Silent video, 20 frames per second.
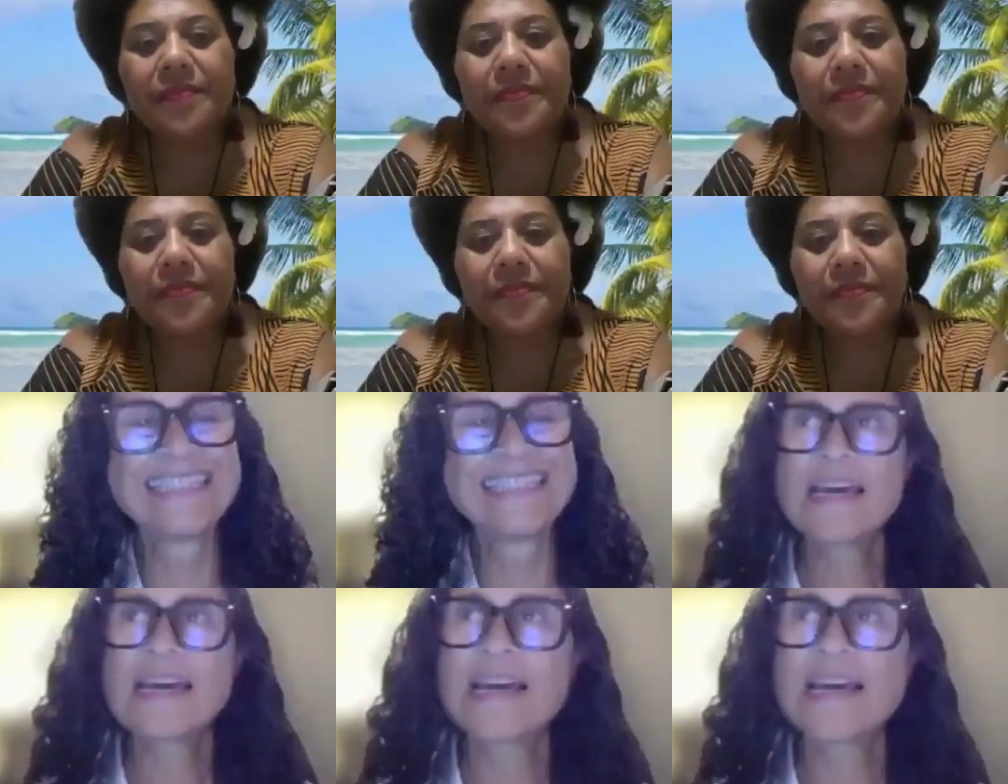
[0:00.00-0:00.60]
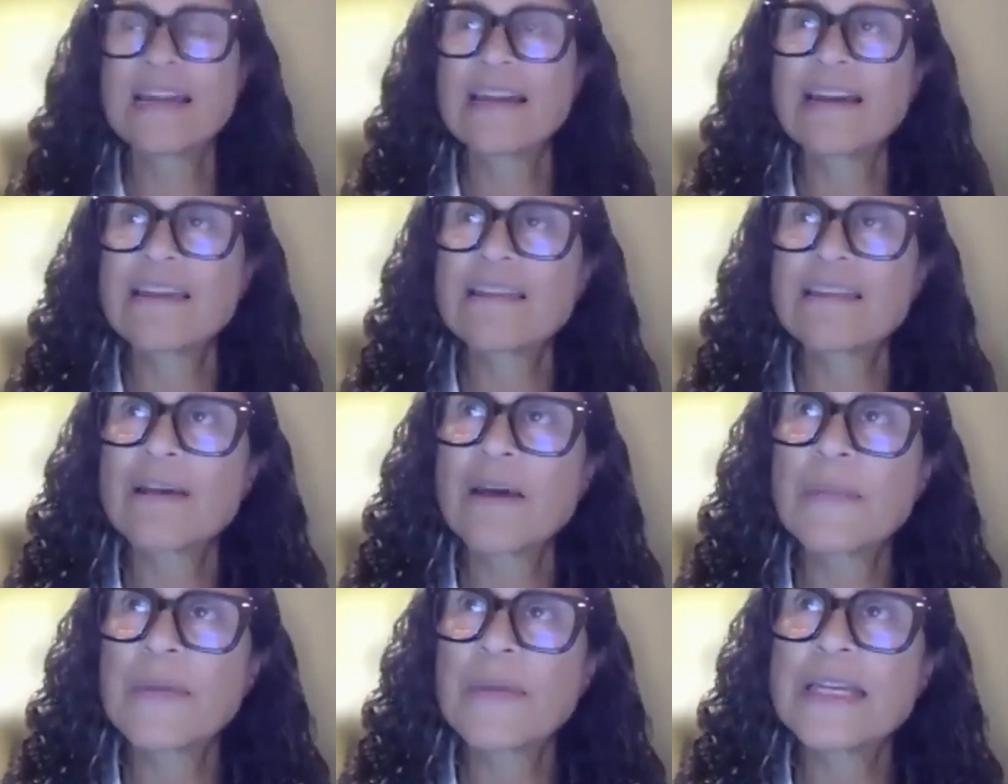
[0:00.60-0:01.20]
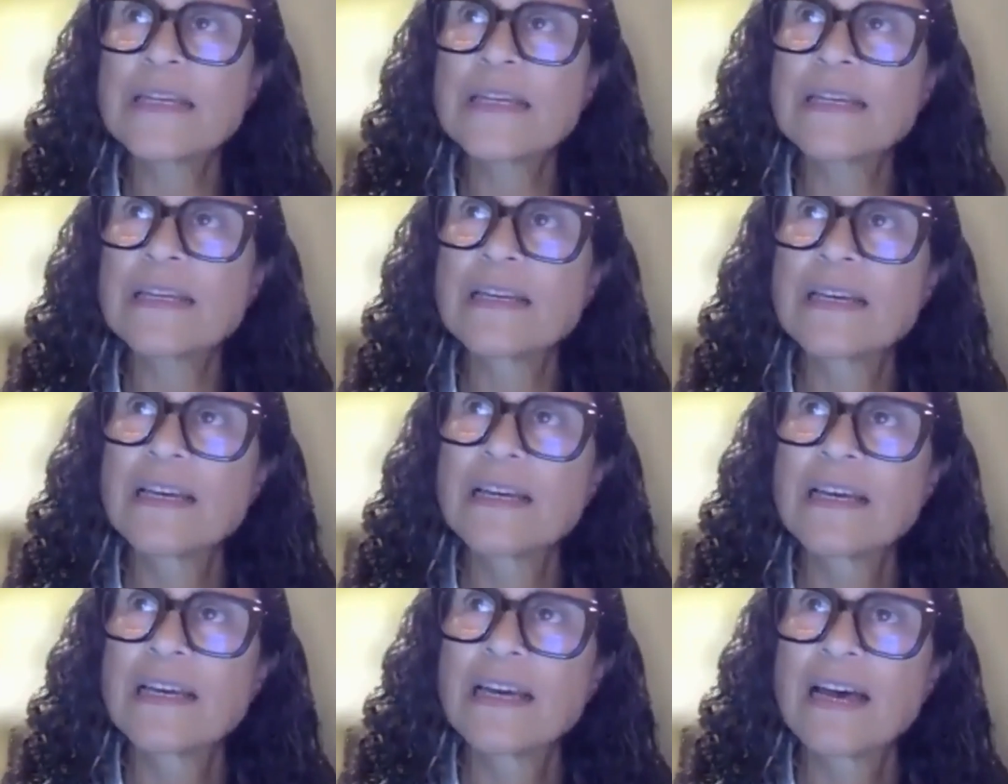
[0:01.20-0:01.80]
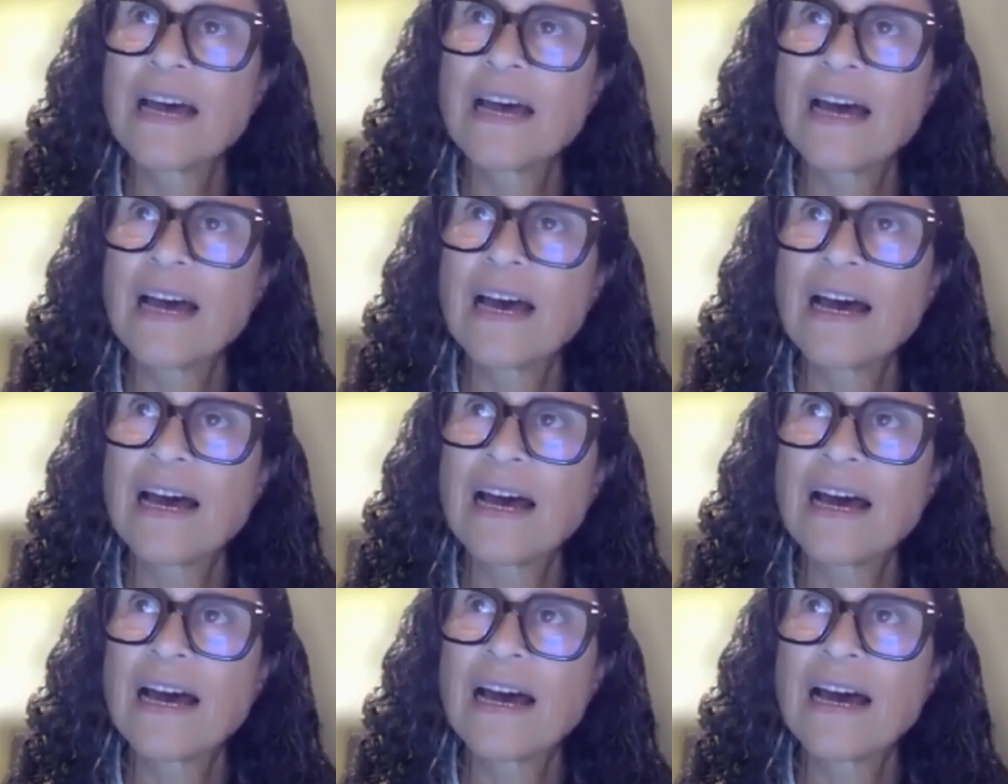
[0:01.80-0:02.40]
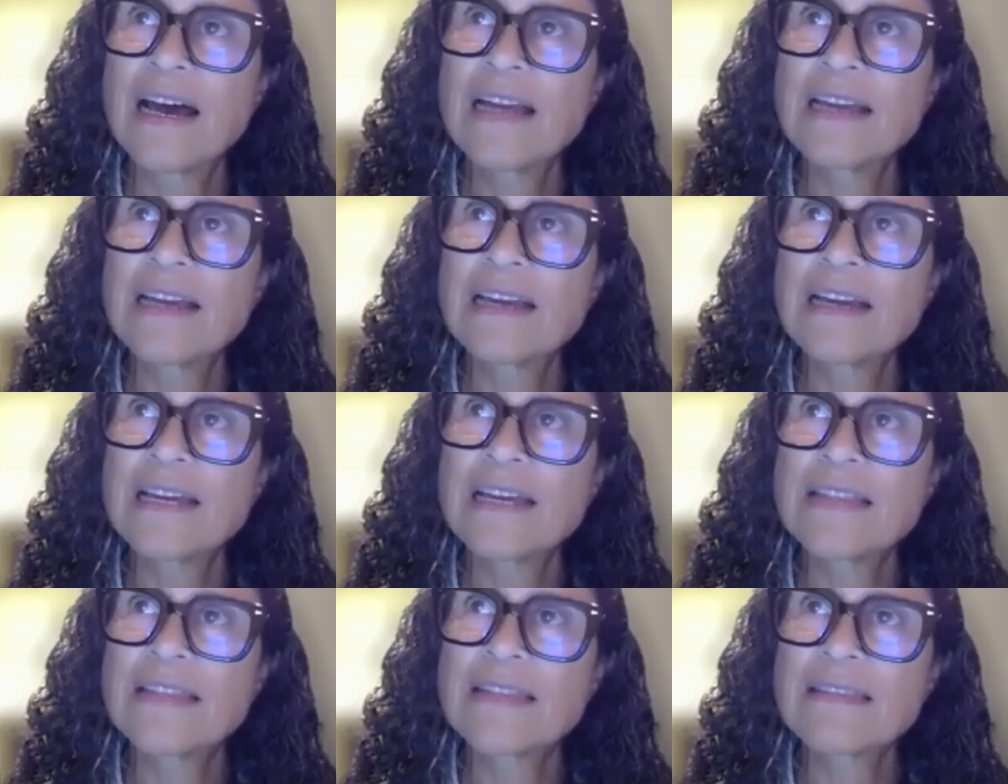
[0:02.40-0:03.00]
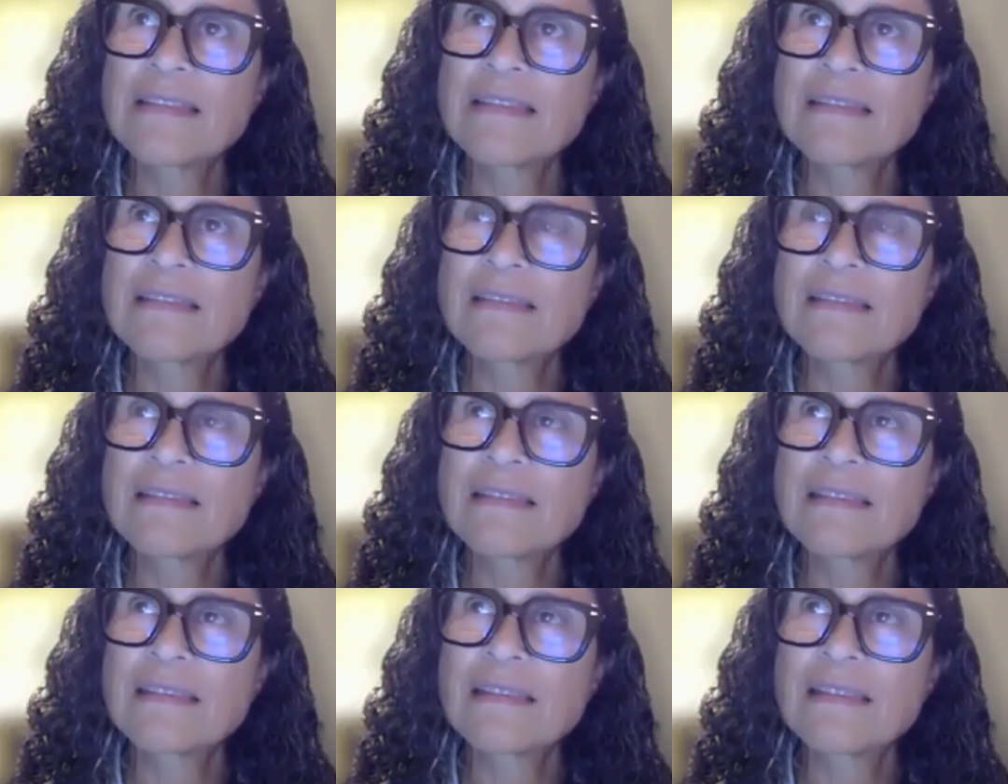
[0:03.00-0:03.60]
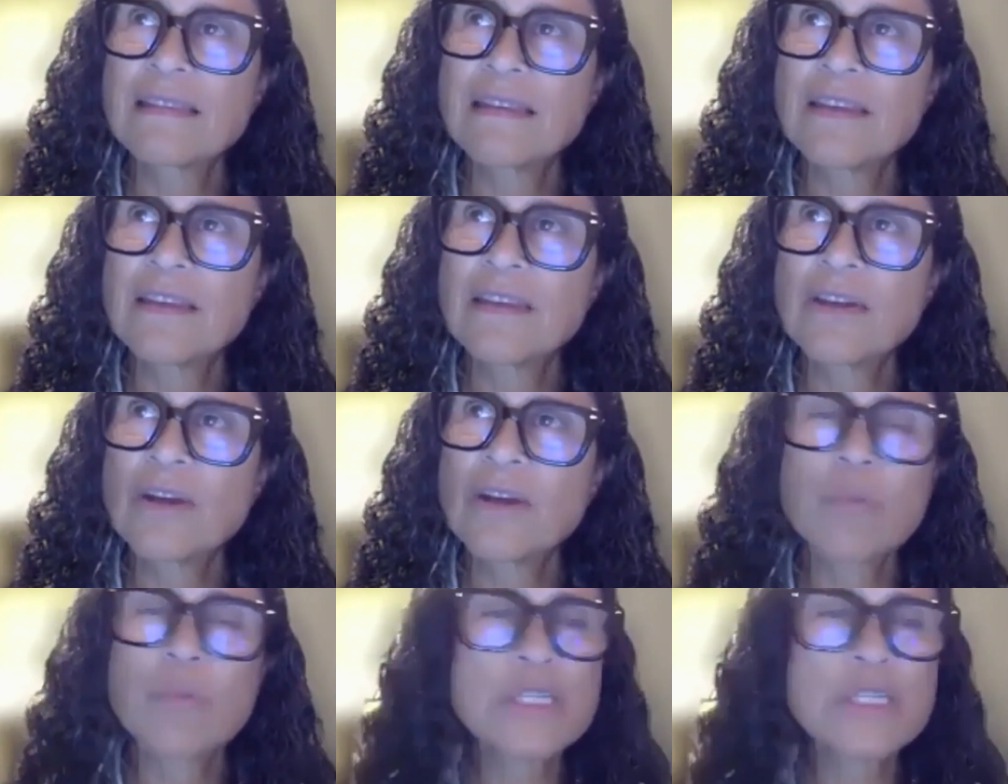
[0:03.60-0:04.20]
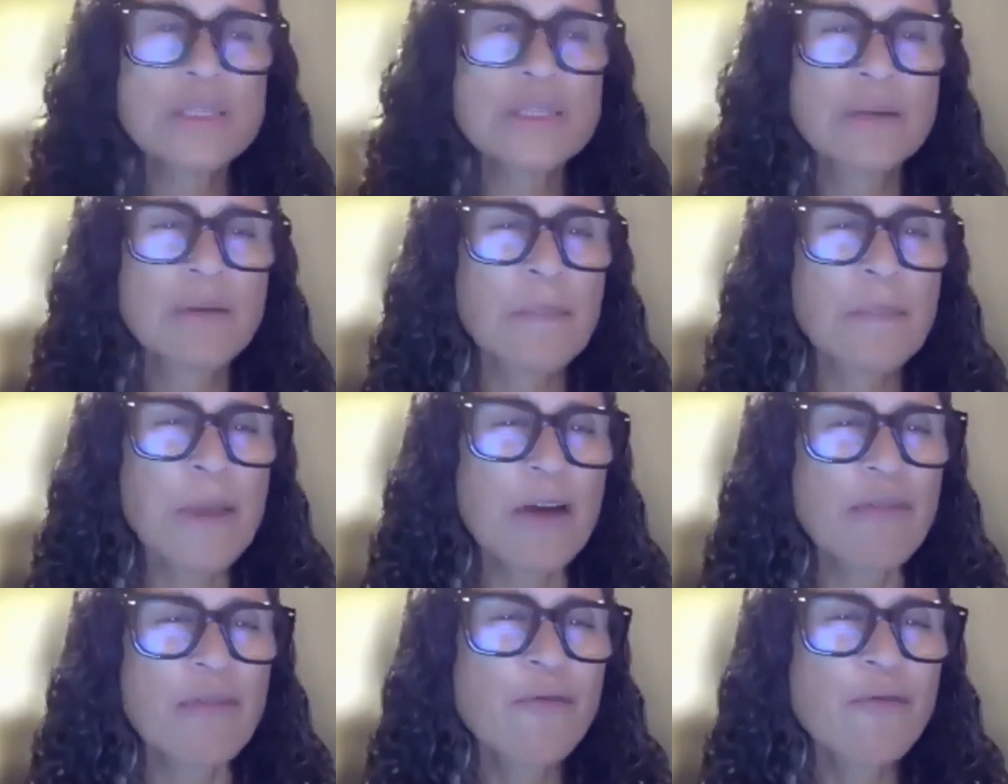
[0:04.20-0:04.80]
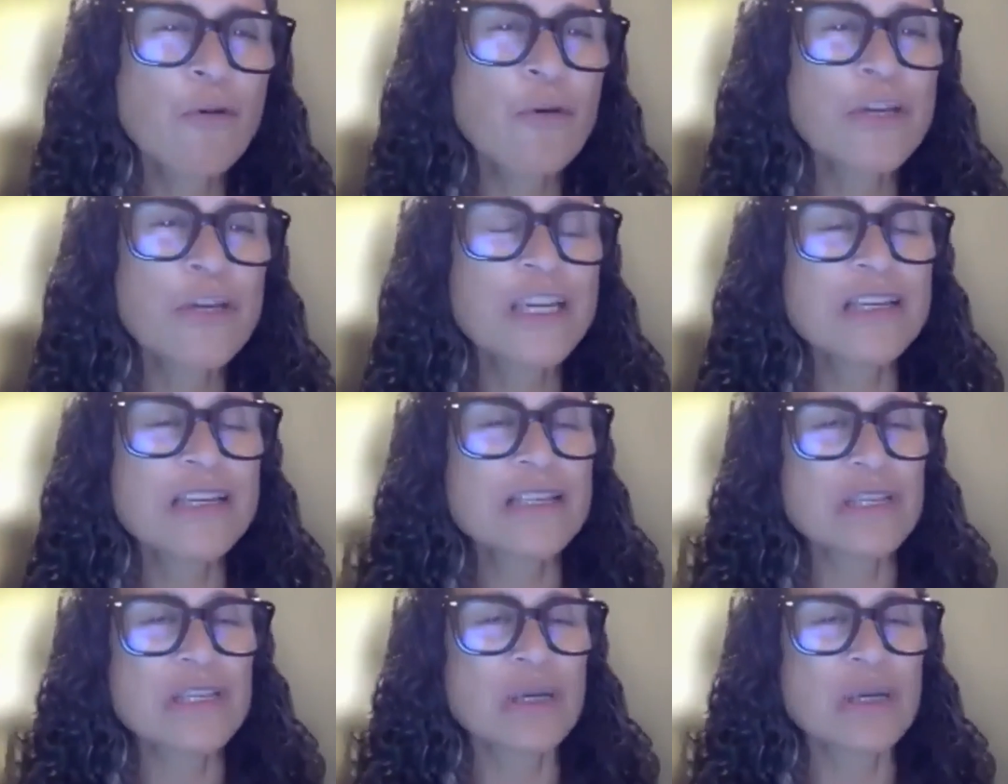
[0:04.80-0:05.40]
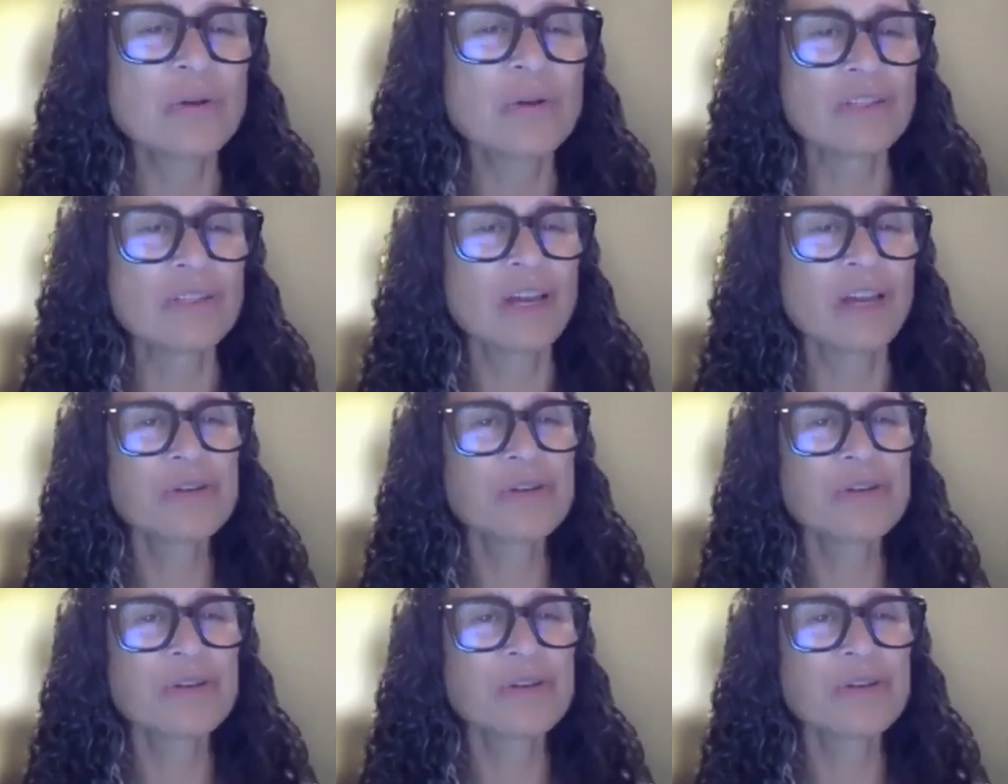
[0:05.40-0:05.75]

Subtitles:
Yeah, and I mean, I I was about 4 years old.